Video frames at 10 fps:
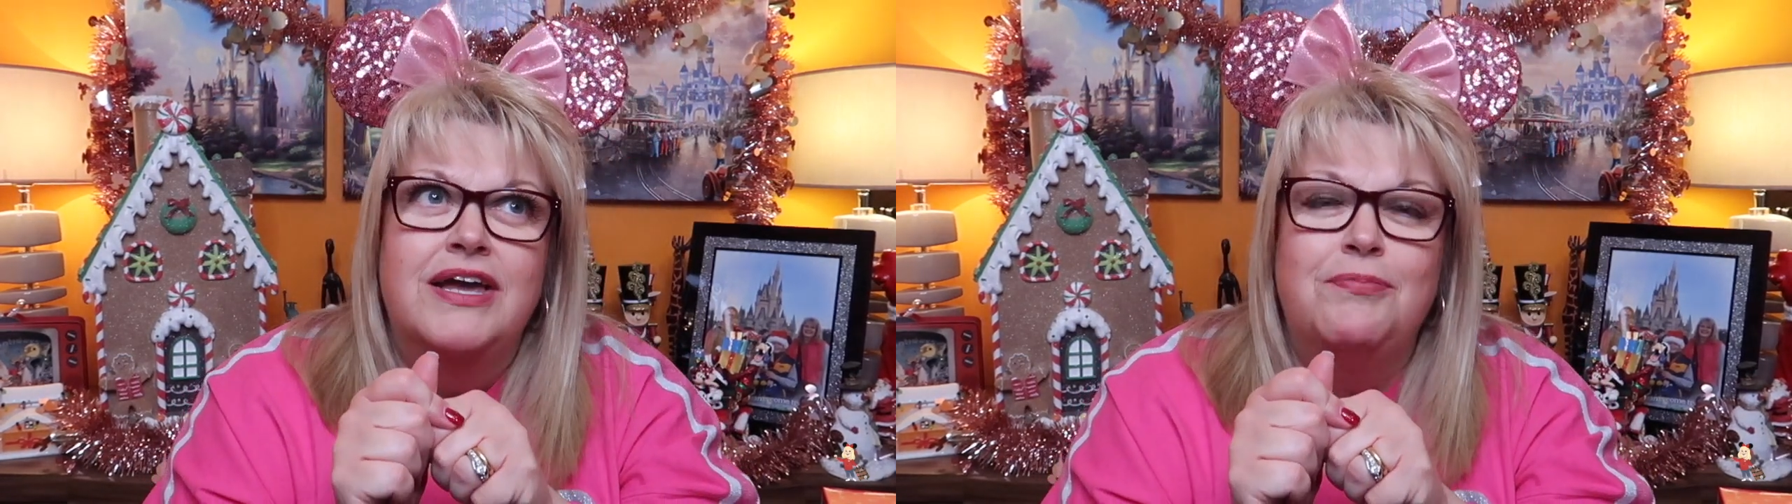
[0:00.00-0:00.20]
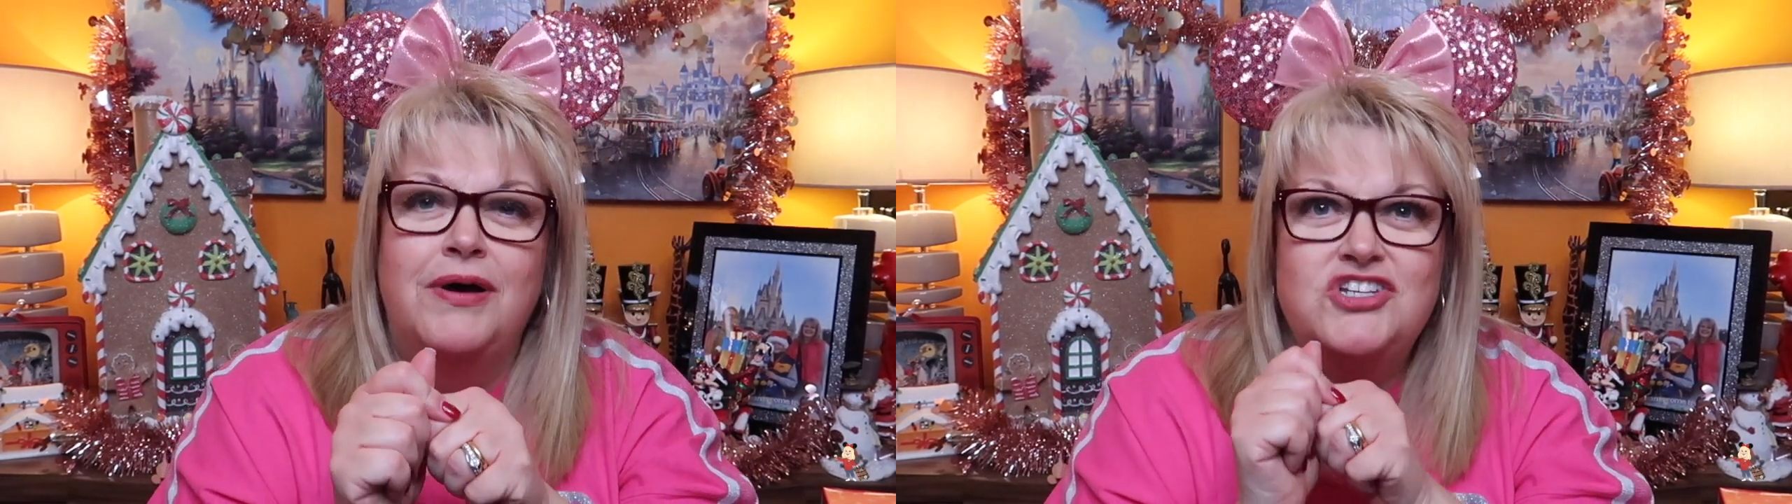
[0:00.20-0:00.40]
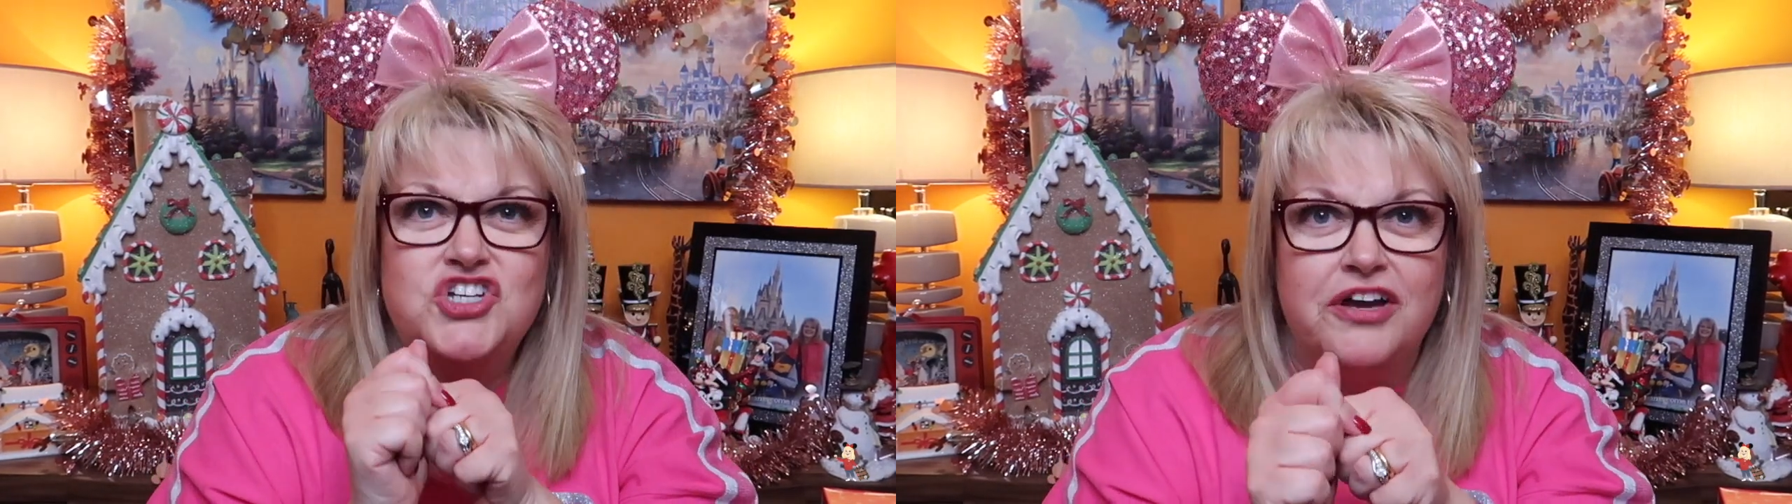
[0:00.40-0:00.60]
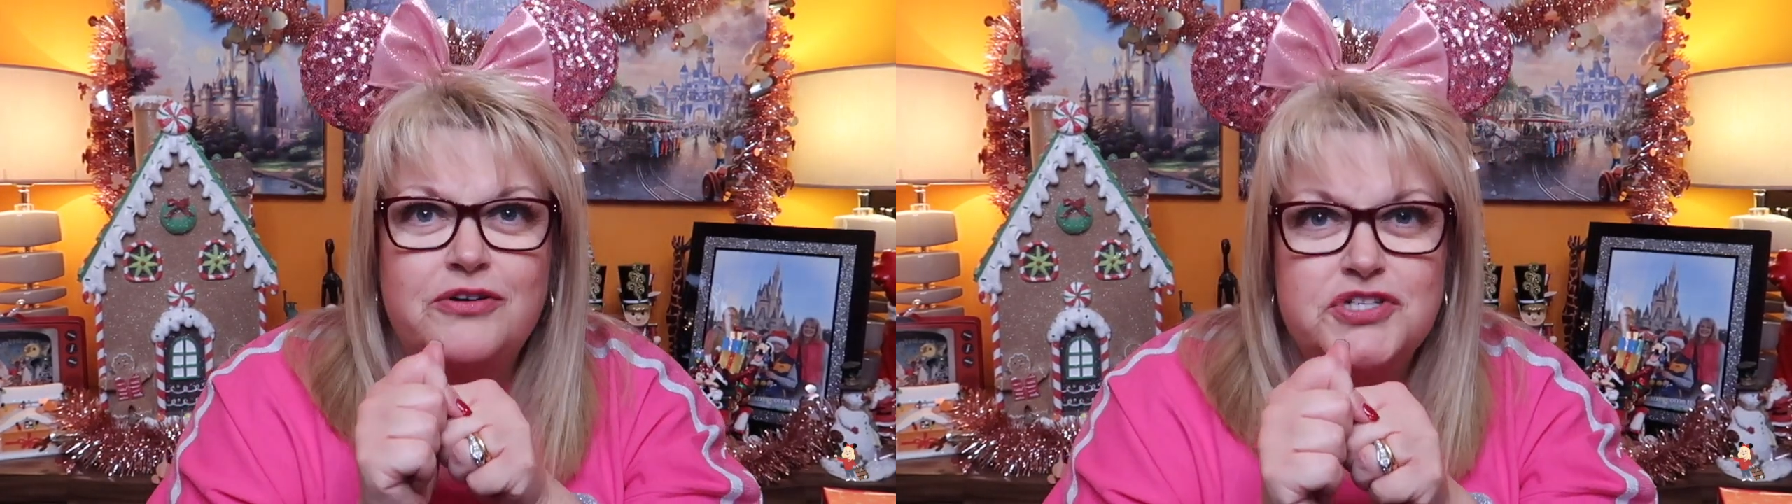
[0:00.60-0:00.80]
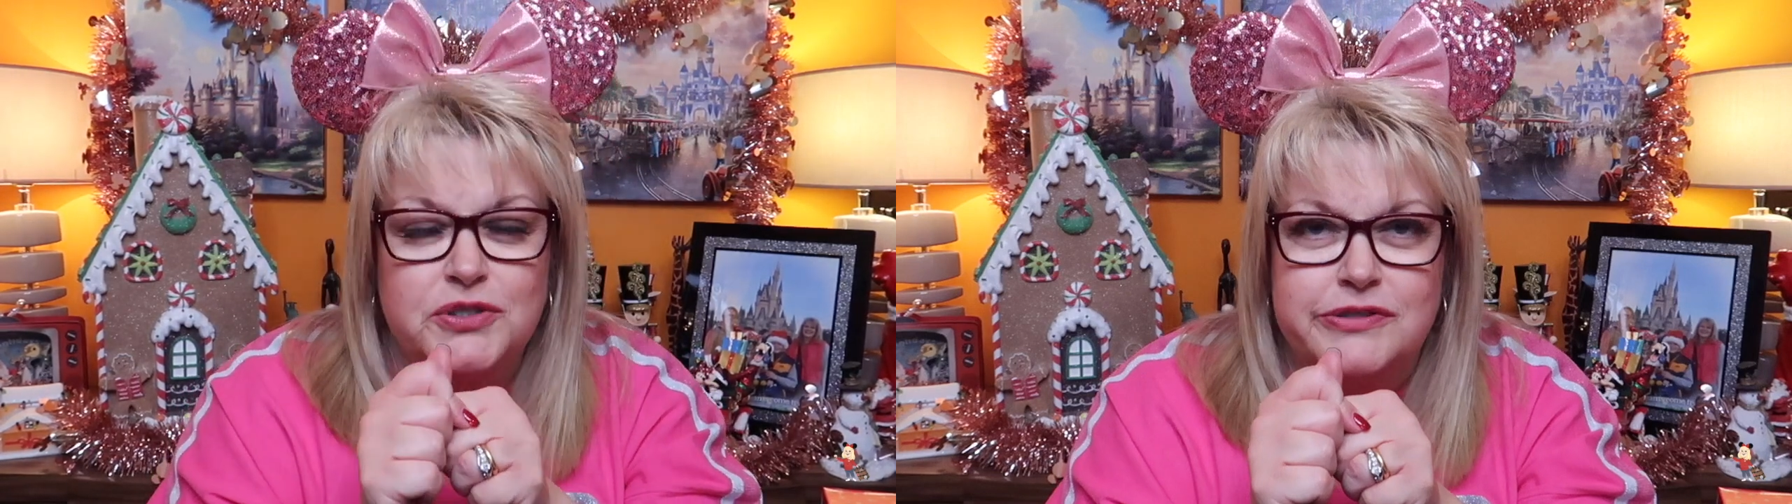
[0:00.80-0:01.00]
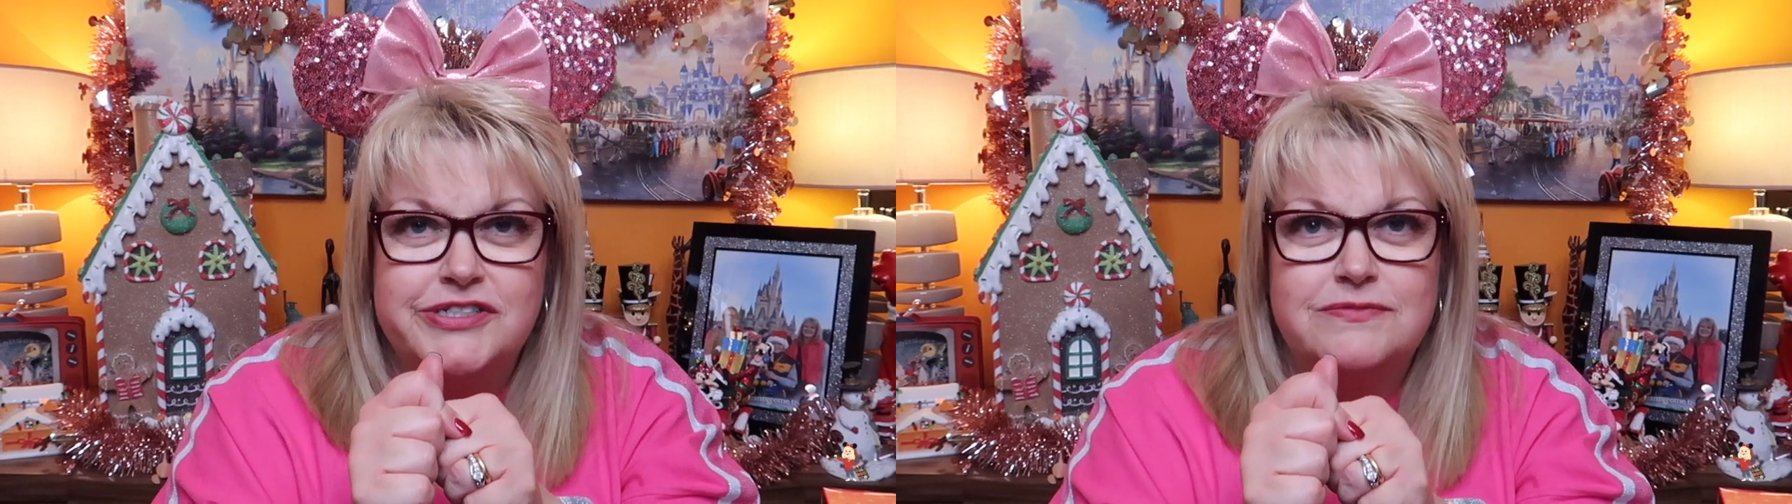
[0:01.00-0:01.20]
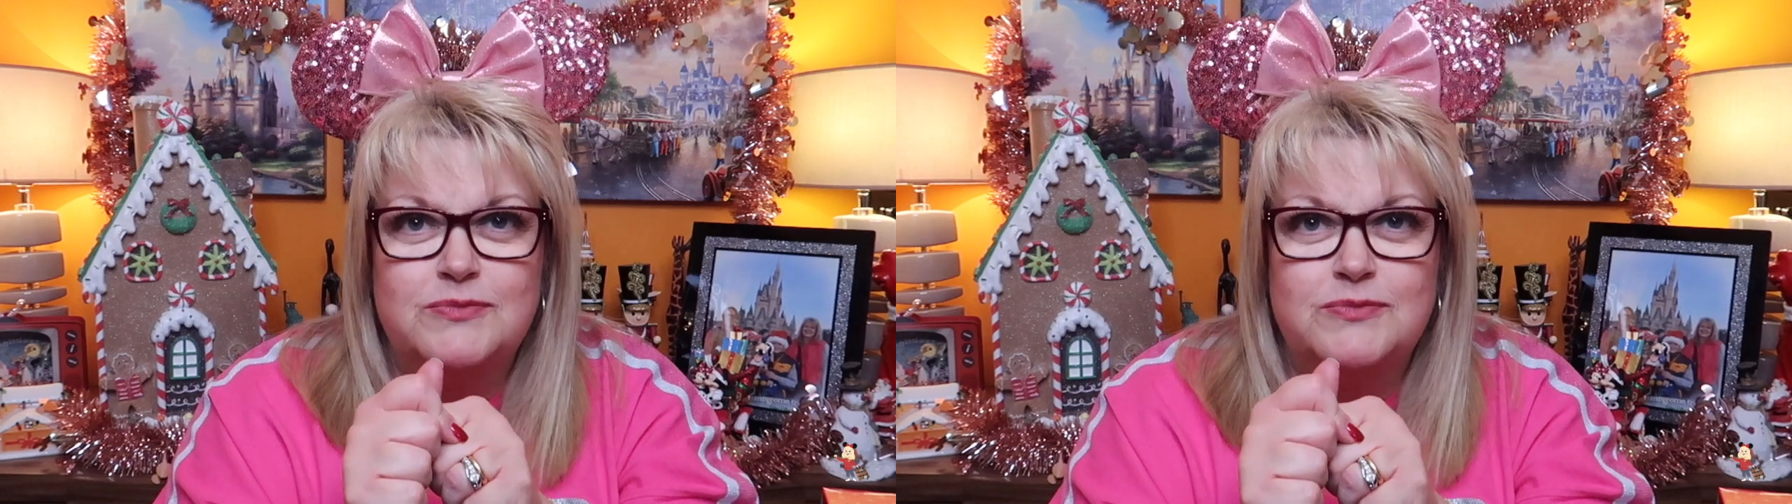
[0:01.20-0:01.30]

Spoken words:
In my childhood,